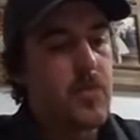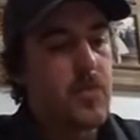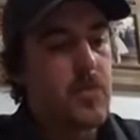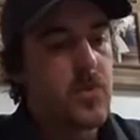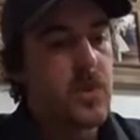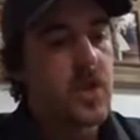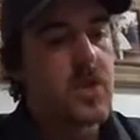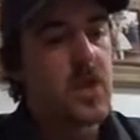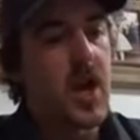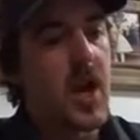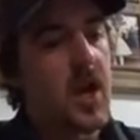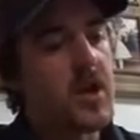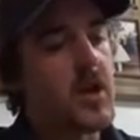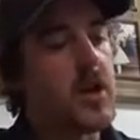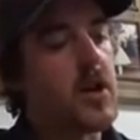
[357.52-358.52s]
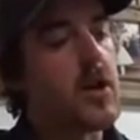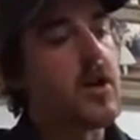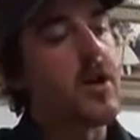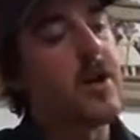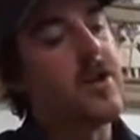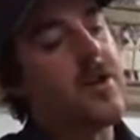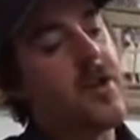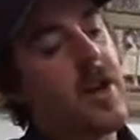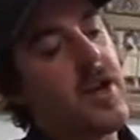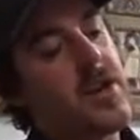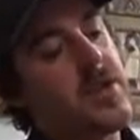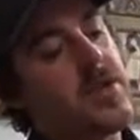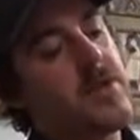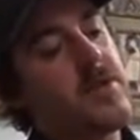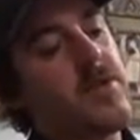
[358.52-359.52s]
this had a
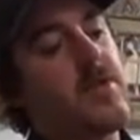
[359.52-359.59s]
nice